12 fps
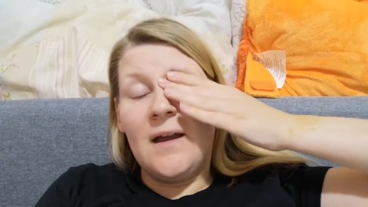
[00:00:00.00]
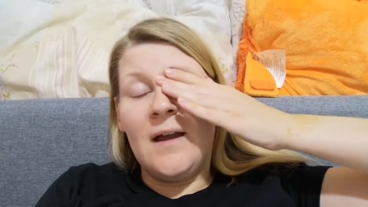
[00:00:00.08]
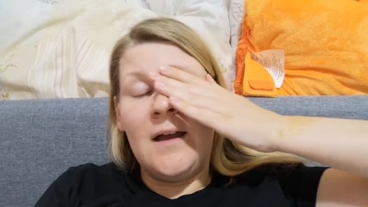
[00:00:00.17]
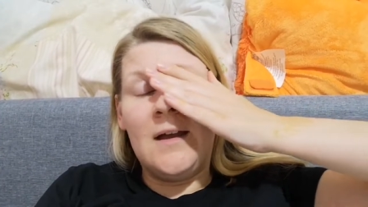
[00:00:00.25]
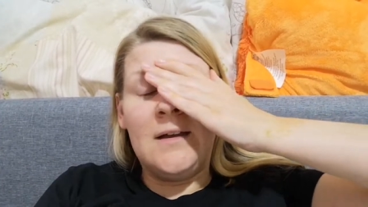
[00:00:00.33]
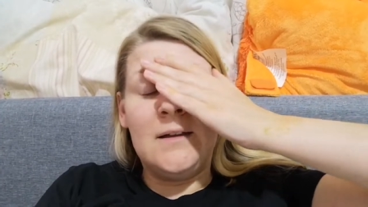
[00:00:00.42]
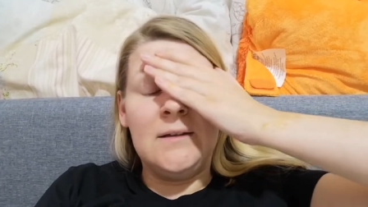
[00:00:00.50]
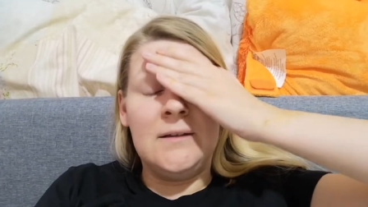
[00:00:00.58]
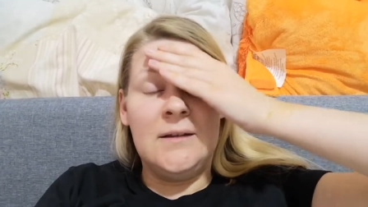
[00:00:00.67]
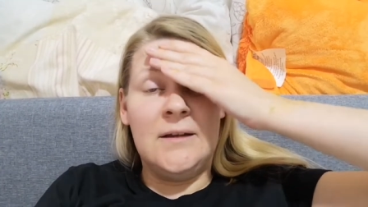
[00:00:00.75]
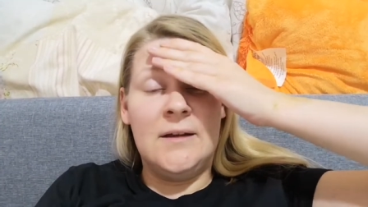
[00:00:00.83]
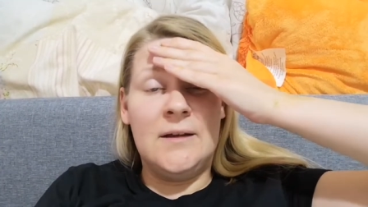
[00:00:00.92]

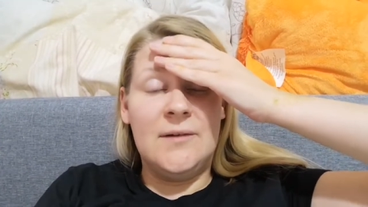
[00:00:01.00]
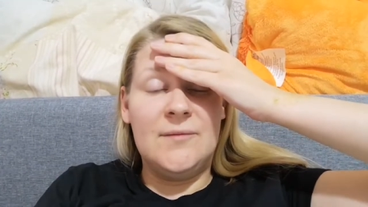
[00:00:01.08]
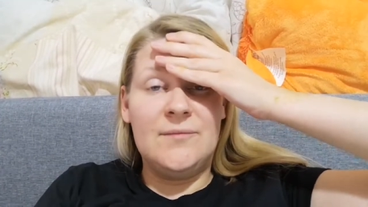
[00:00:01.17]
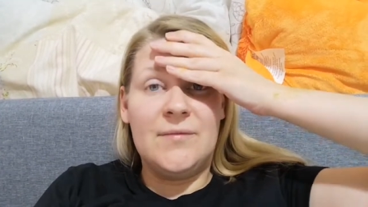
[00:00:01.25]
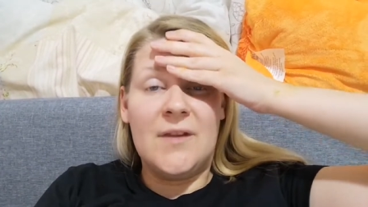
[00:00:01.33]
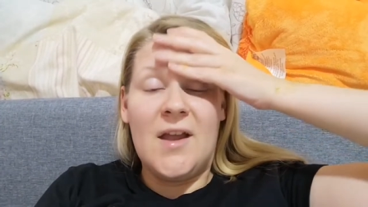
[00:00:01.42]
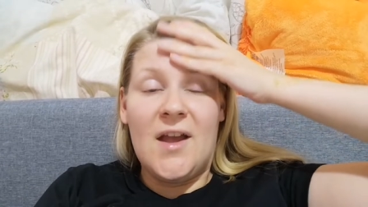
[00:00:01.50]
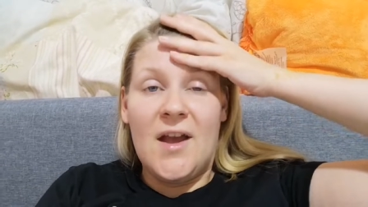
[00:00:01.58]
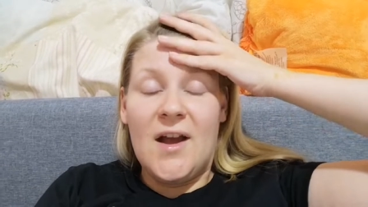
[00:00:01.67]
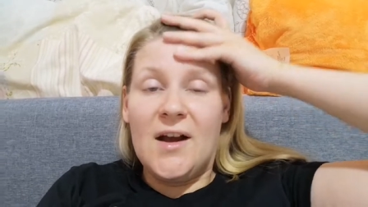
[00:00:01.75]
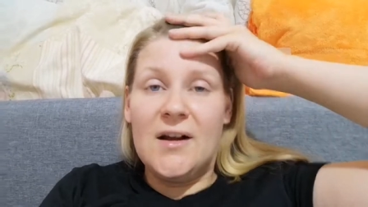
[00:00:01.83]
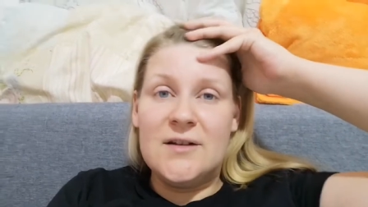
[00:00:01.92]
And
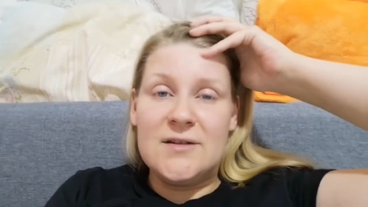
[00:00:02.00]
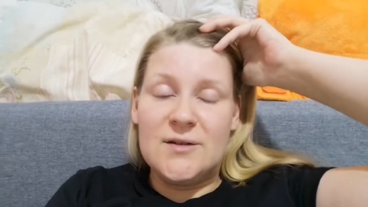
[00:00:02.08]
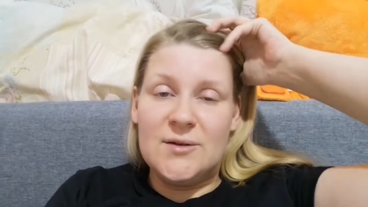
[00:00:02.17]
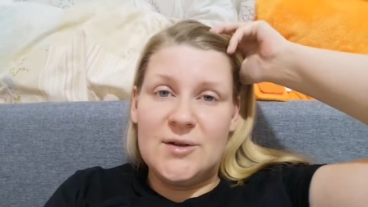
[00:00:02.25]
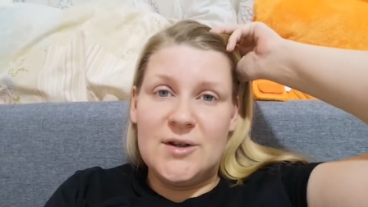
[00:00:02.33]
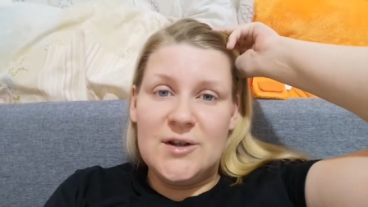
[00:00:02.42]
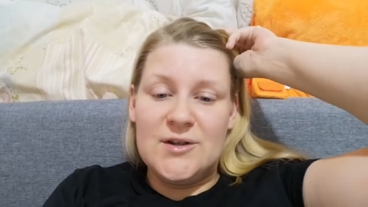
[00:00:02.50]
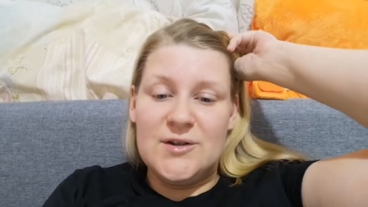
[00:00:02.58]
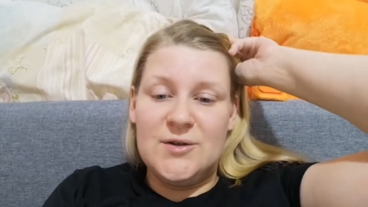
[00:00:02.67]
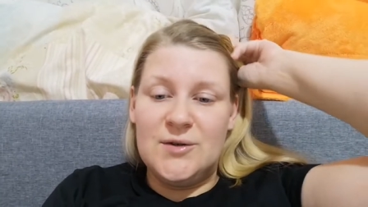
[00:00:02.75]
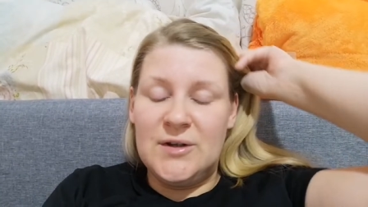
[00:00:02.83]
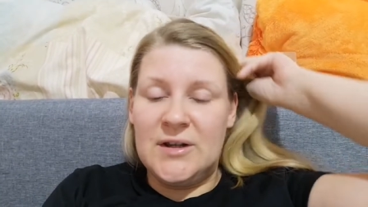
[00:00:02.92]
uh, also he's
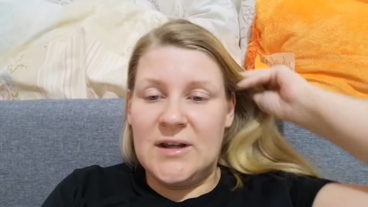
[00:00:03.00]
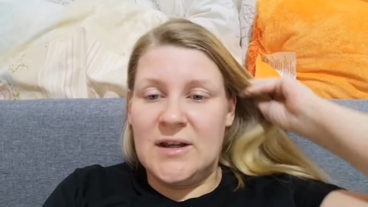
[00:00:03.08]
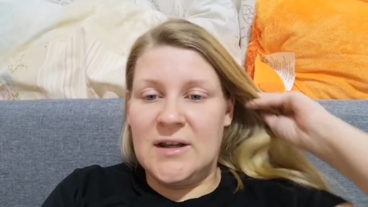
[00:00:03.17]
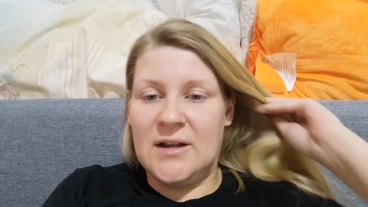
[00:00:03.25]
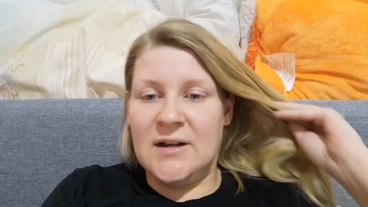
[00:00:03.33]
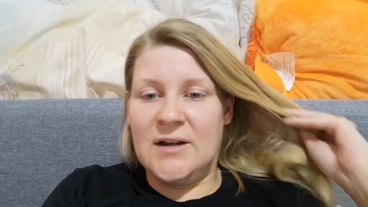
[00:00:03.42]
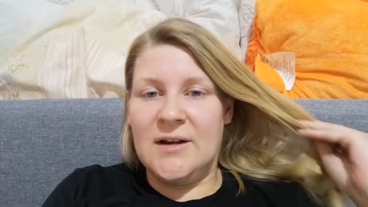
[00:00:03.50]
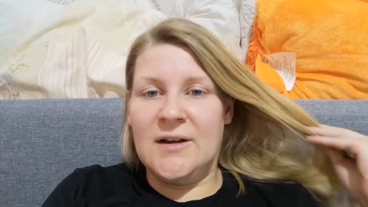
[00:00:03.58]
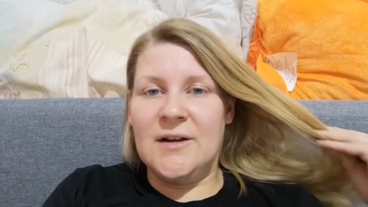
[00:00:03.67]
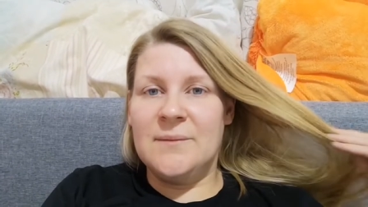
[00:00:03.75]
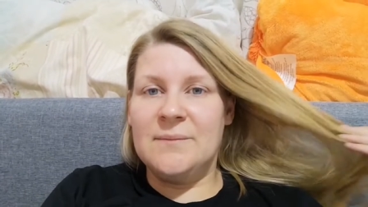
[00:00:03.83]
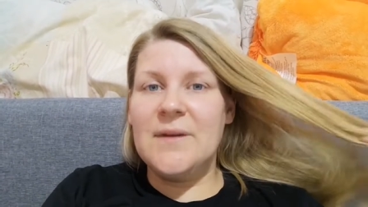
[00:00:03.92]
doing
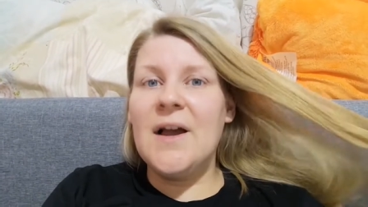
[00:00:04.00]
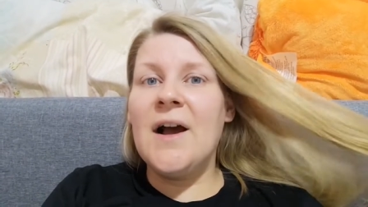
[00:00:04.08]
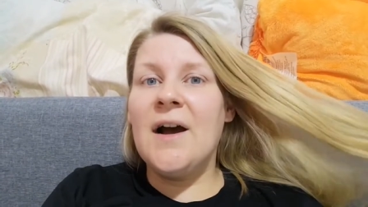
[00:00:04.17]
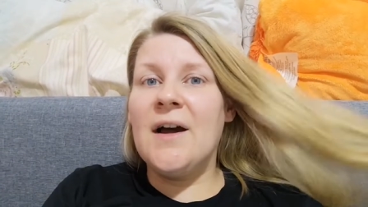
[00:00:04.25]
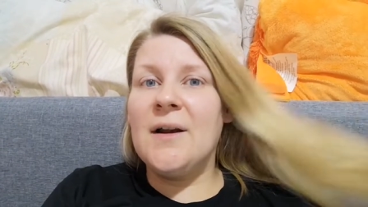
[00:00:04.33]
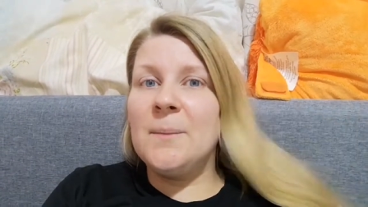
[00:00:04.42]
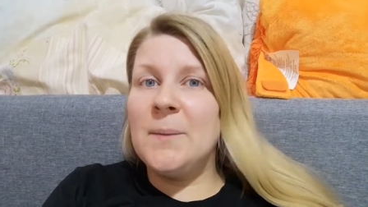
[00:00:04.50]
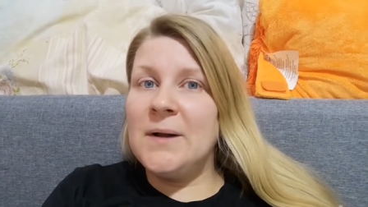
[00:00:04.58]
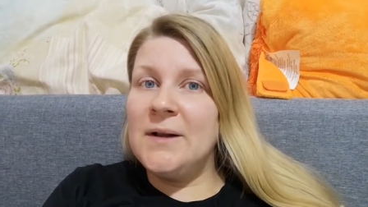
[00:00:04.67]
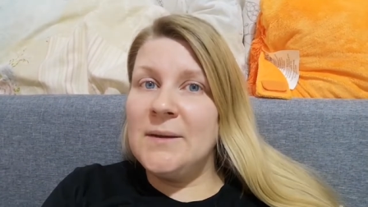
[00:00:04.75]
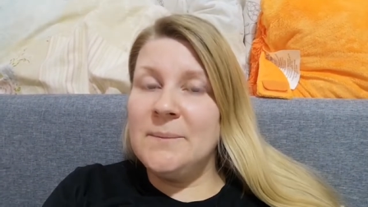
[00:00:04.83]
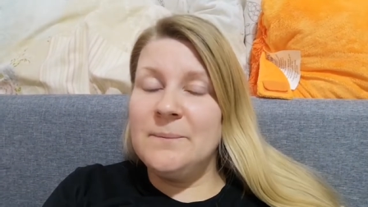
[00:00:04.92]
uh,
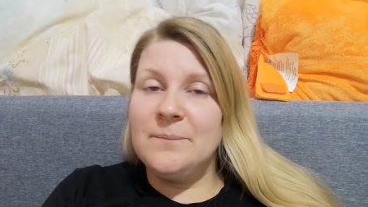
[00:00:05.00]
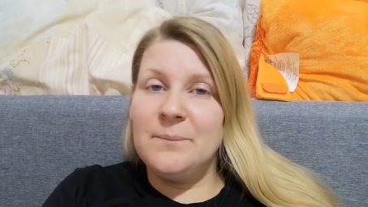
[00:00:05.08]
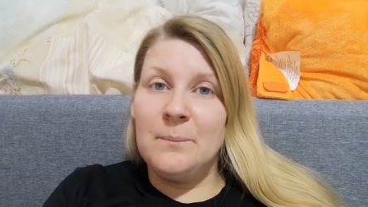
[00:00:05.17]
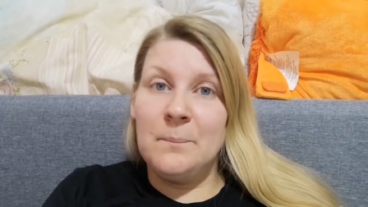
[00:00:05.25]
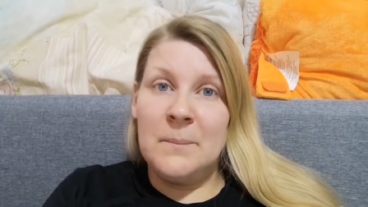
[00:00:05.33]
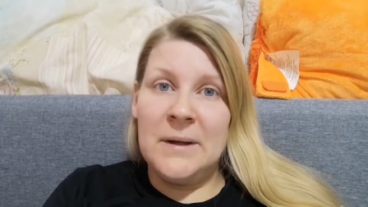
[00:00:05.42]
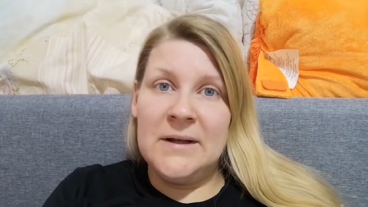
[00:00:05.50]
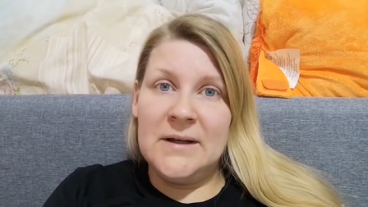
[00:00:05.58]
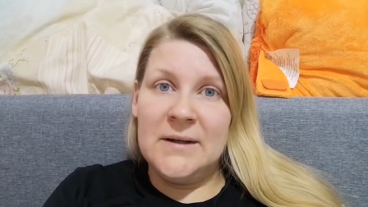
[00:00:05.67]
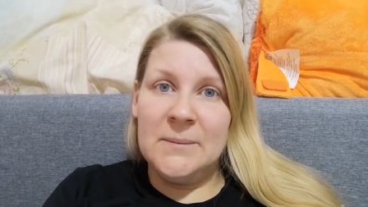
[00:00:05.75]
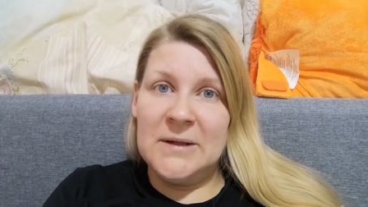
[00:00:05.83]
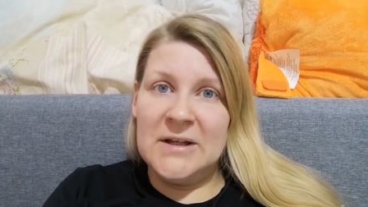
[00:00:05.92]
herbal
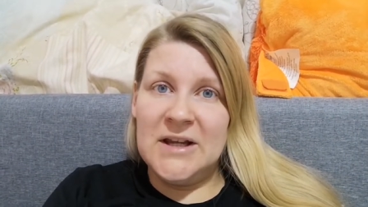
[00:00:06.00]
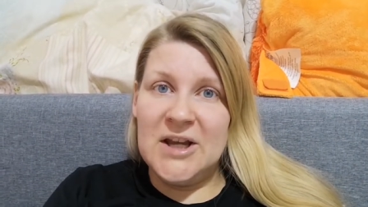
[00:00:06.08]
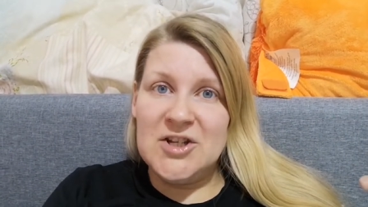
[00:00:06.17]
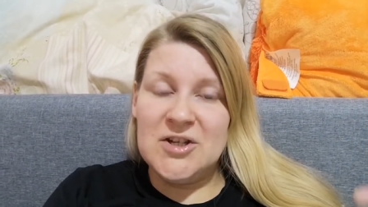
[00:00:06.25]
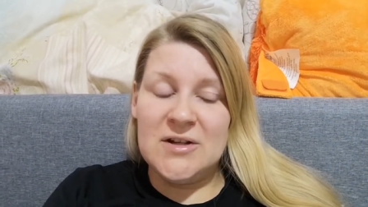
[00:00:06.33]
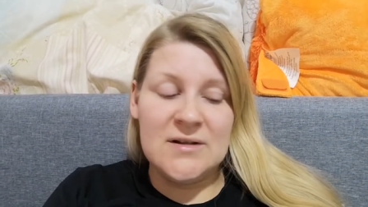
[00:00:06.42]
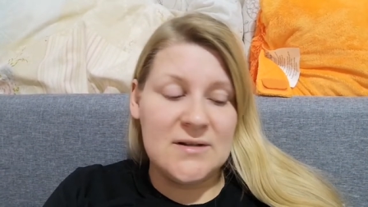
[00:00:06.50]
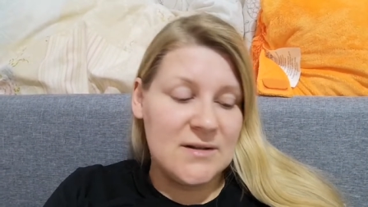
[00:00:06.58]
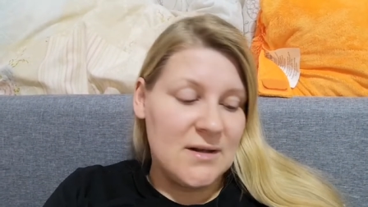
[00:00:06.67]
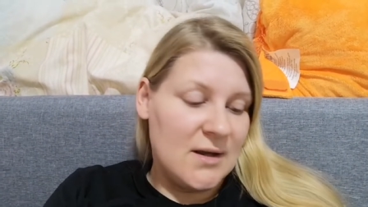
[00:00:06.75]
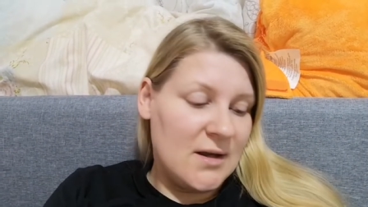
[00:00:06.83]
medic medications.